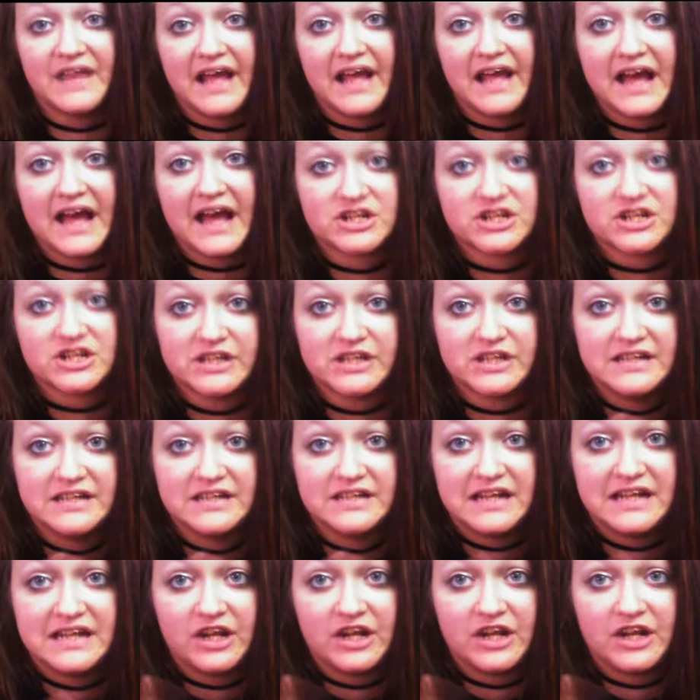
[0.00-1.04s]
I actually
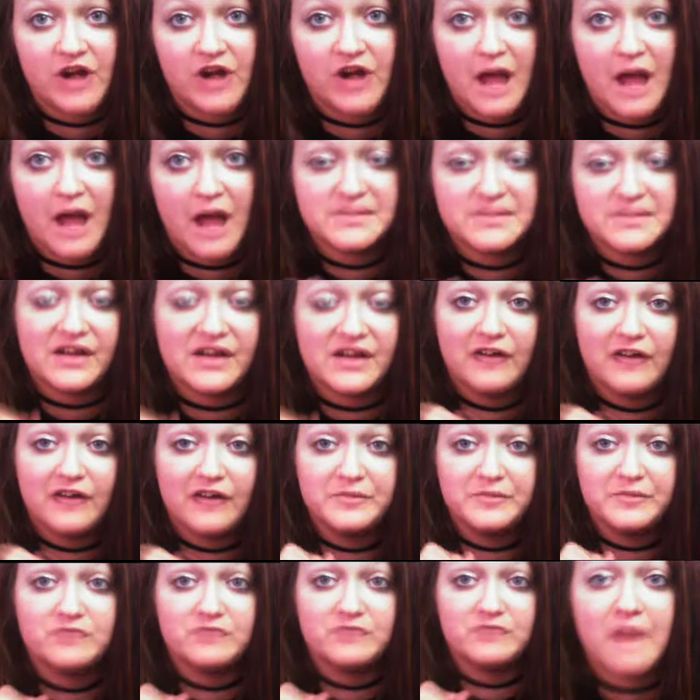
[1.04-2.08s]
didn't grab, so I will
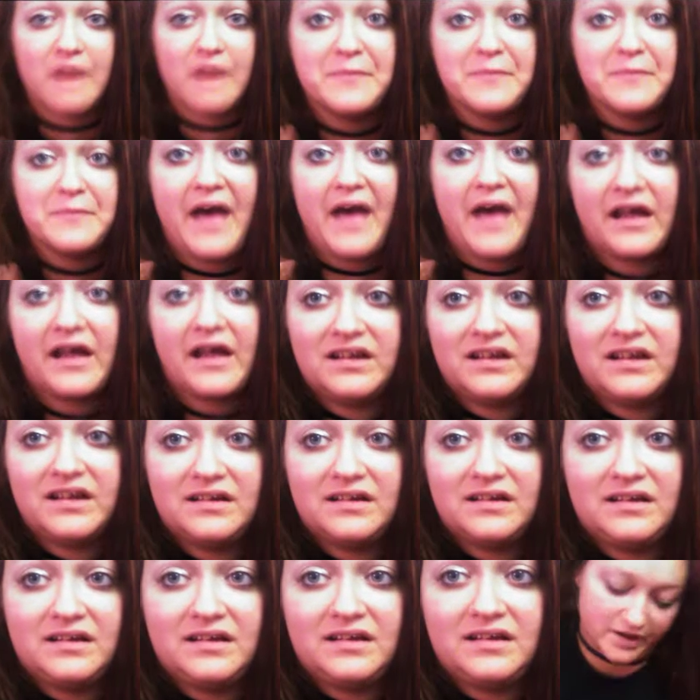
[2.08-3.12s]
be right back.
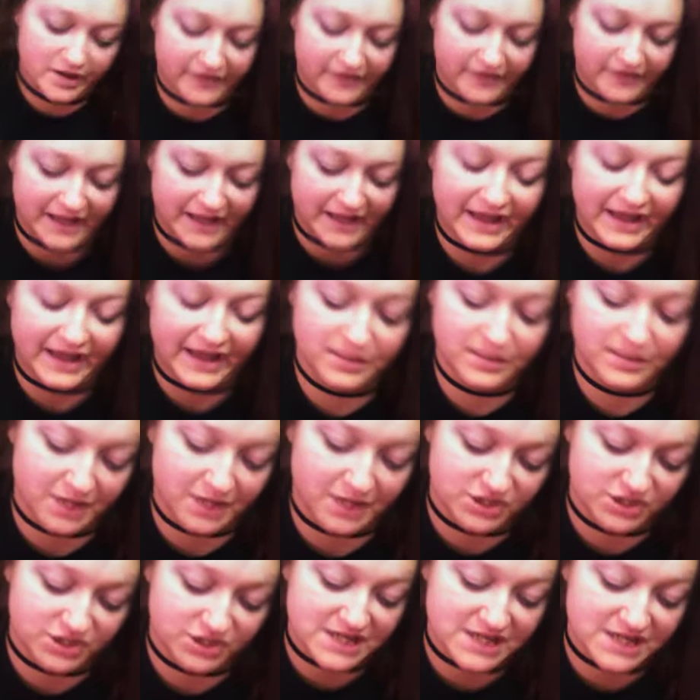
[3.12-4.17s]
Okay, I
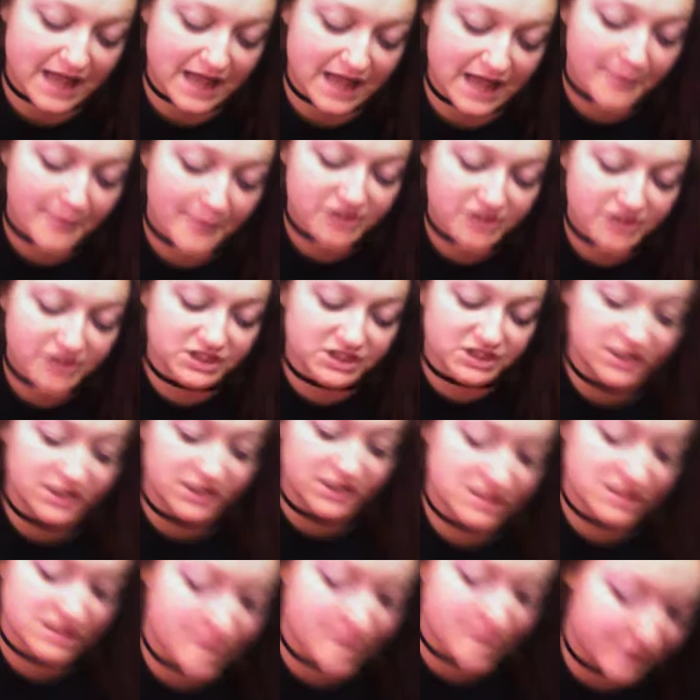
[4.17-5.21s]
apologize. I'm actually going to
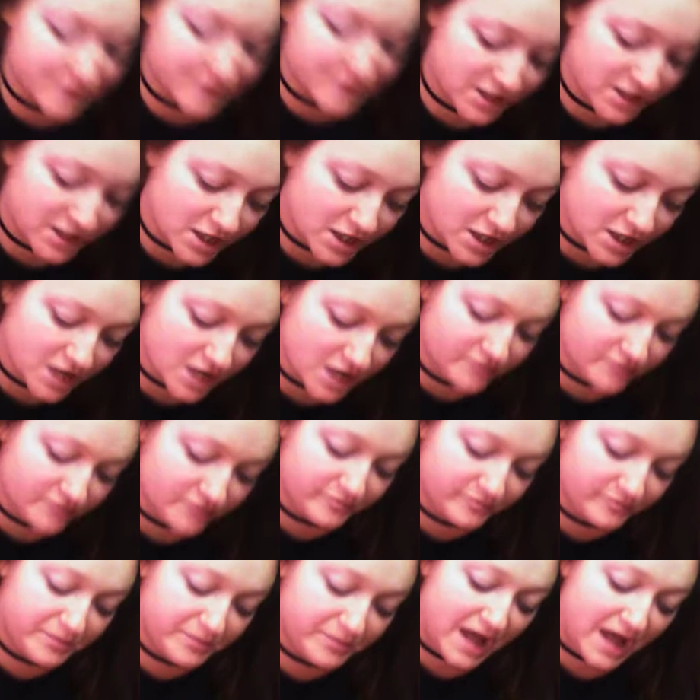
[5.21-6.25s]
use my Pure
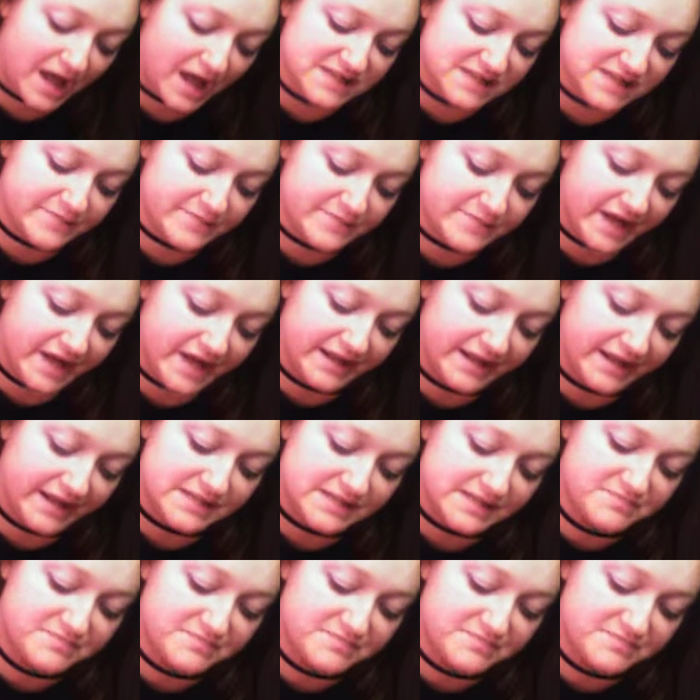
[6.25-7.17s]
Cosmetics